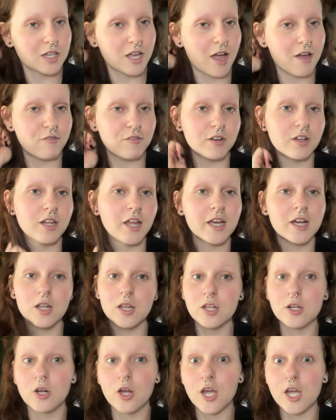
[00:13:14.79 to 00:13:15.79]
I feel like a
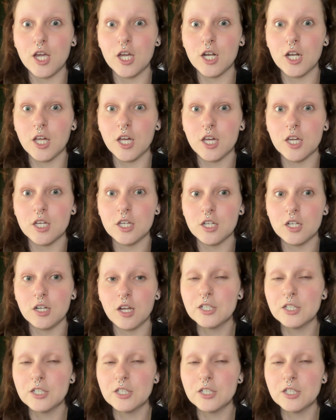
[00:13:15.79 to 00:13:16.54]
little alien.